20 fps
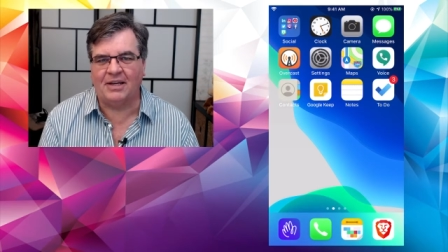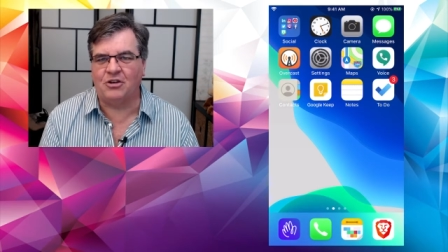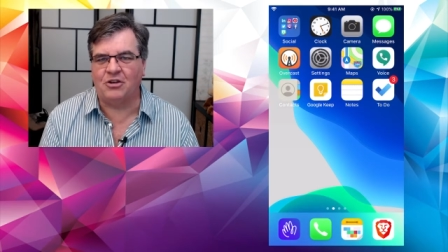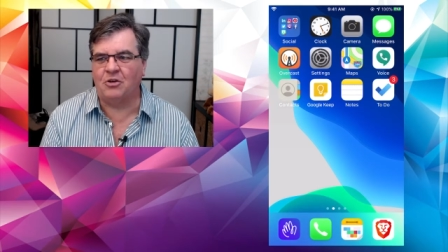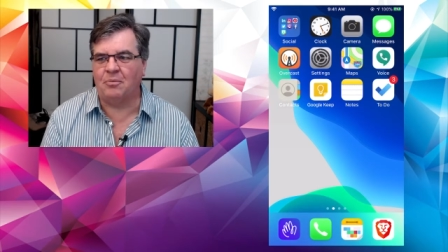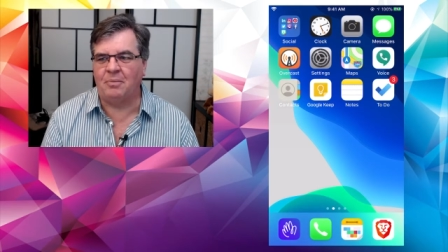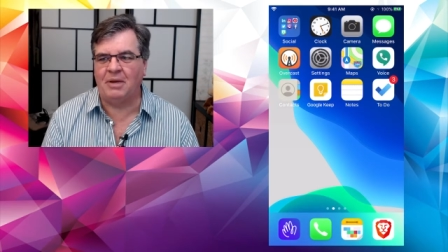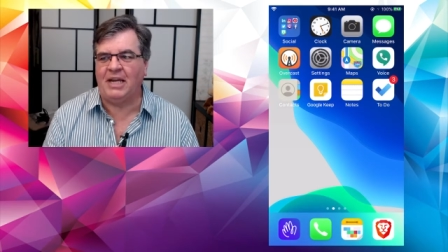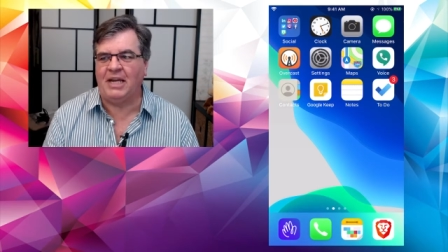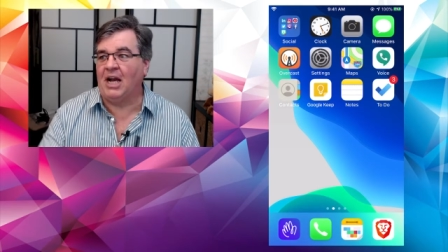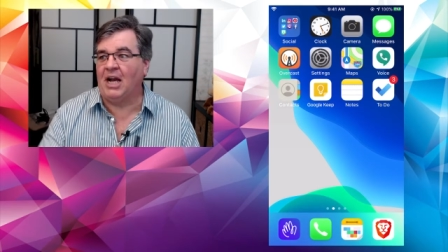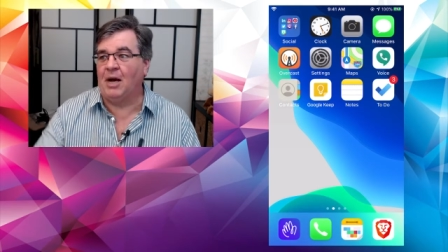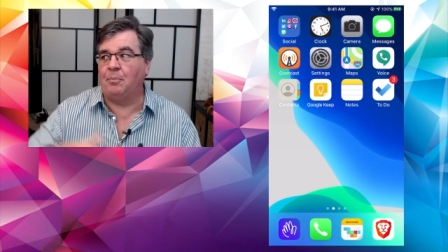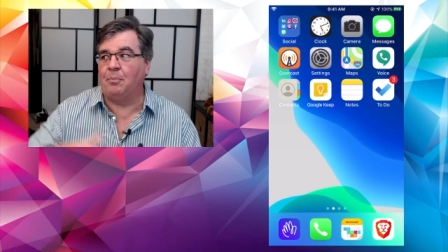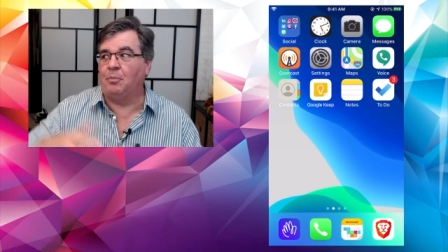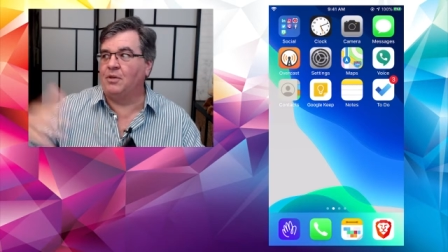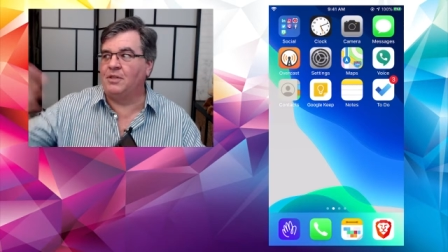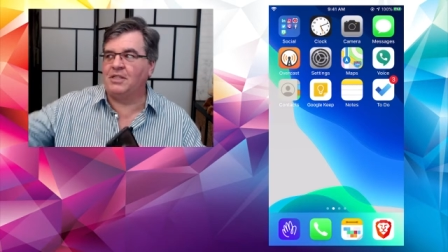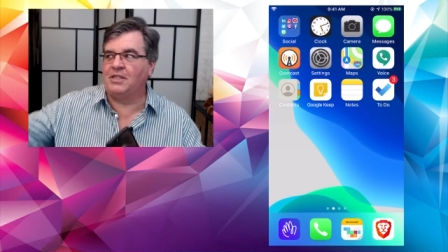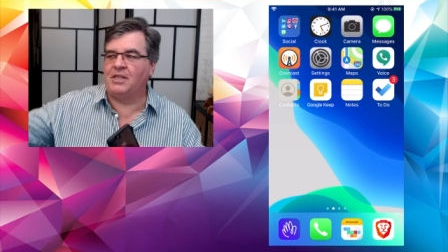and you're meeting
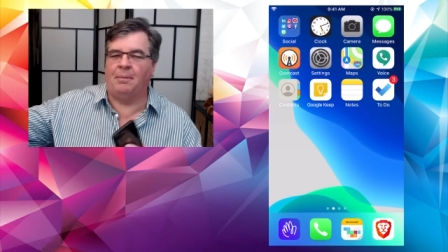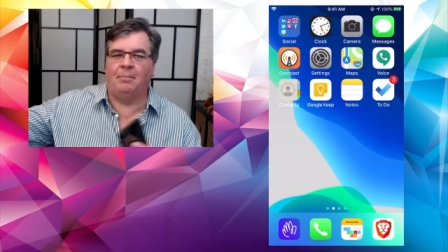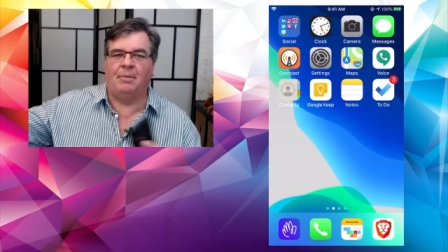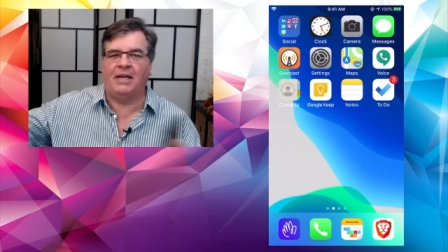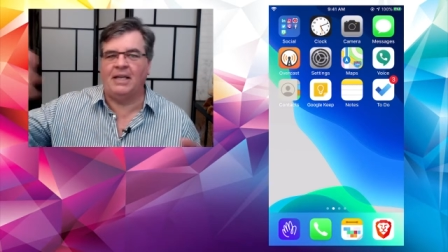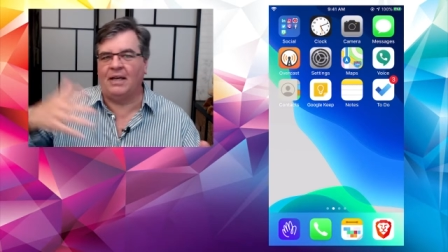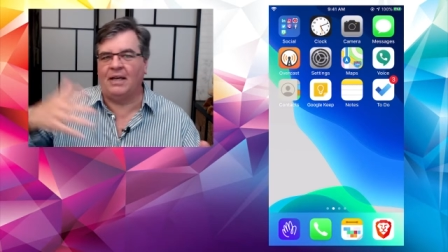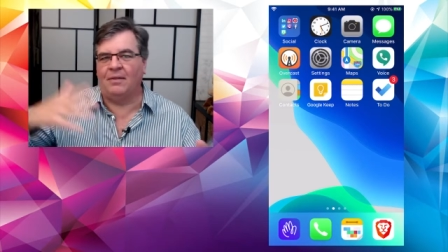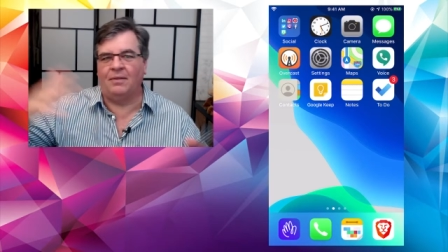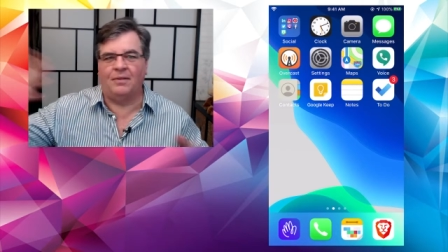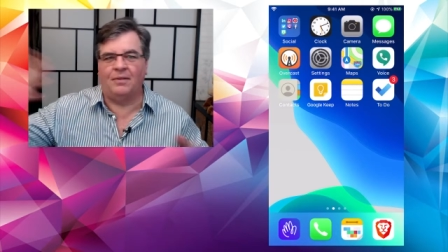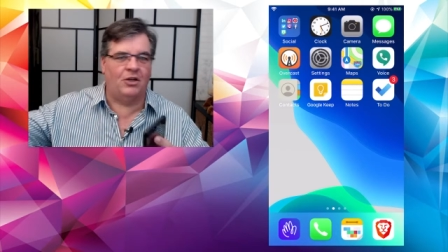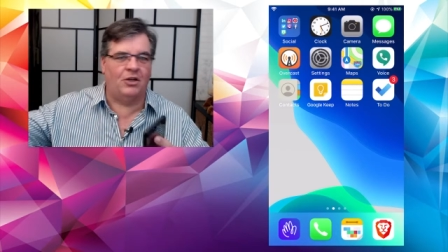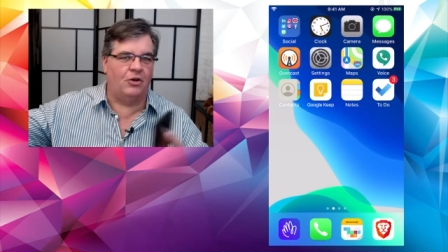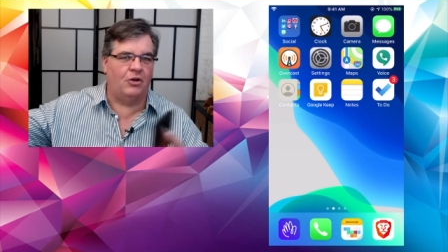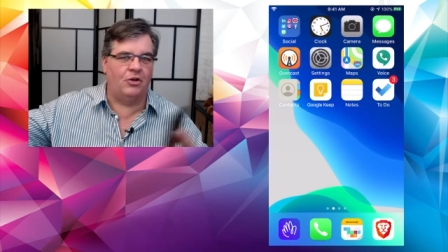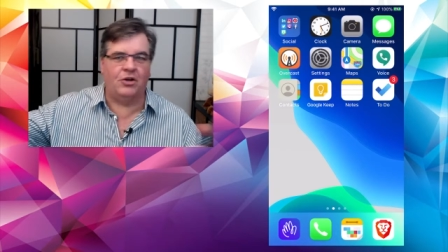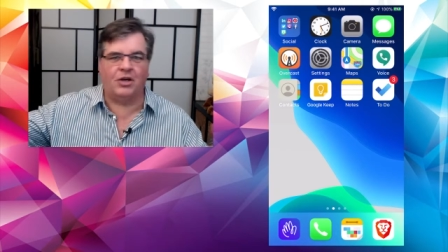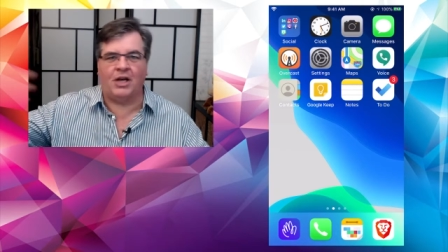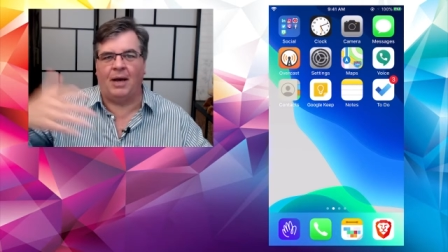up with somebody, and you
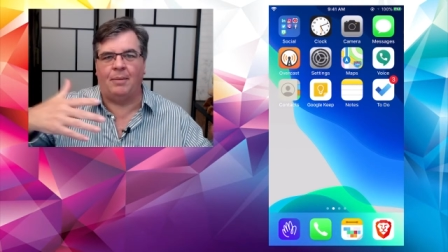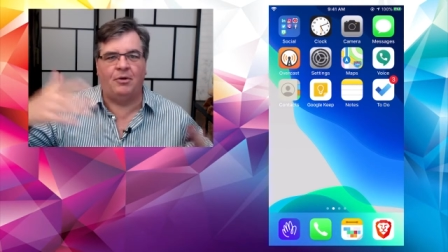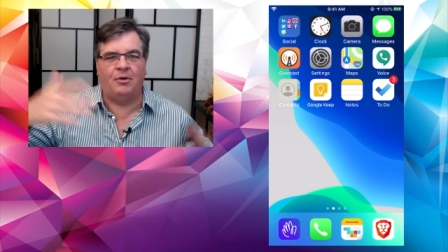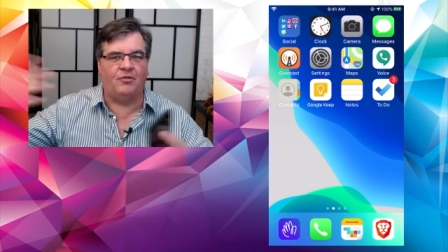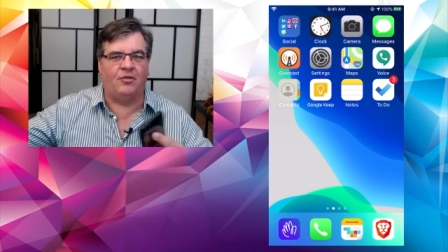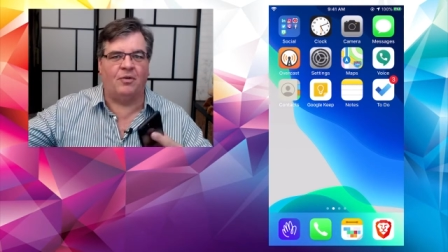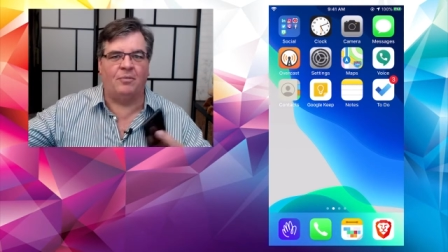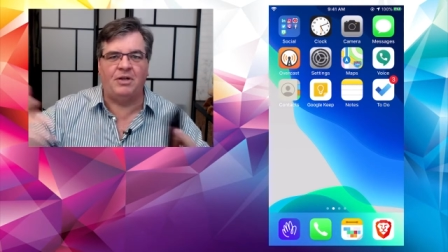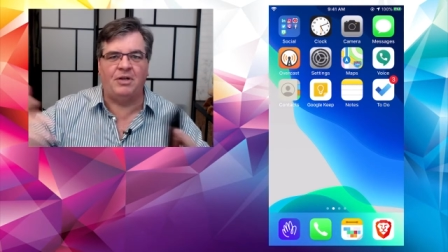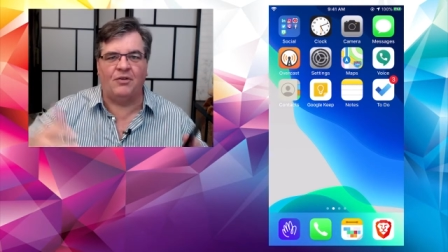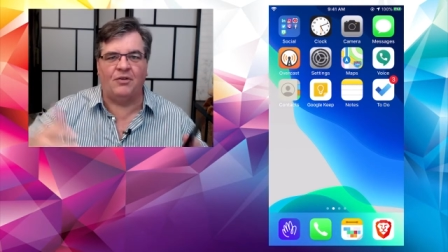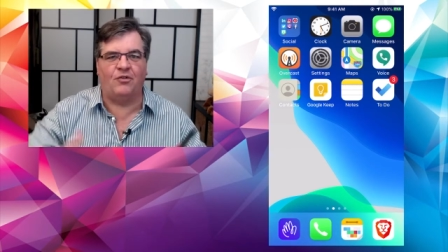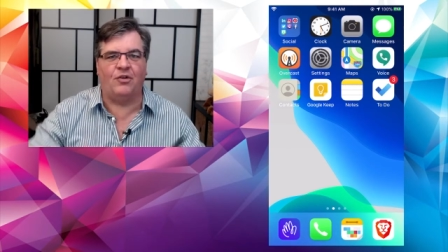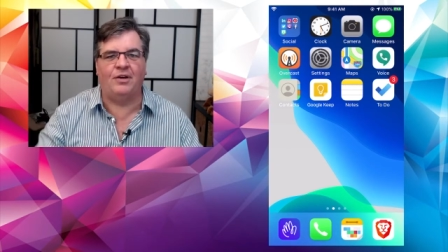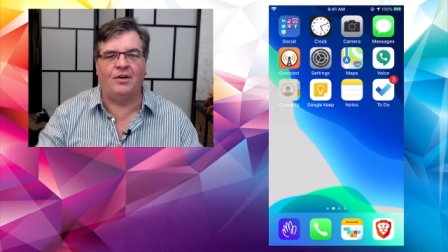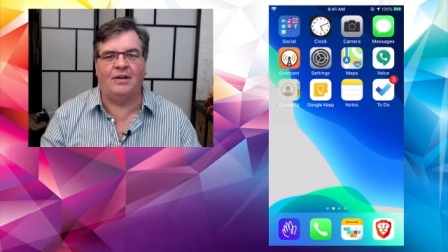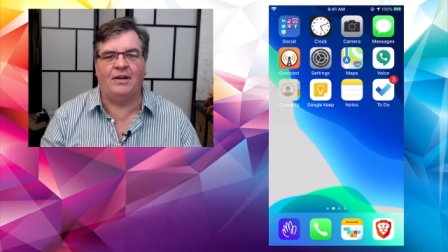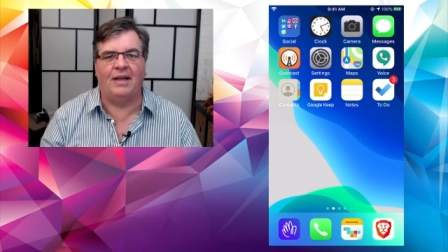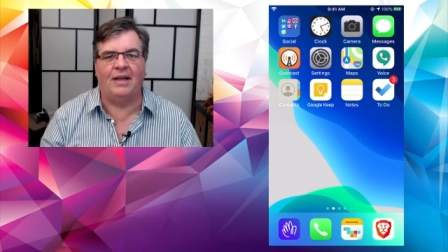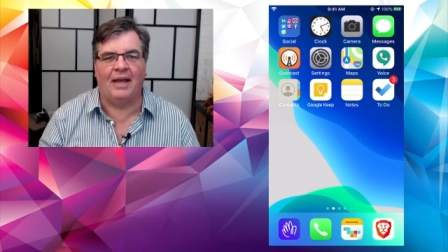know you're coming from
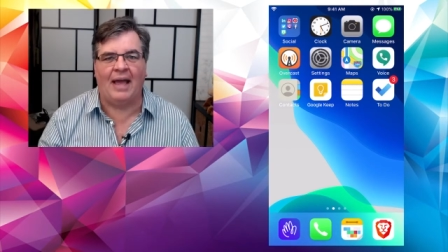different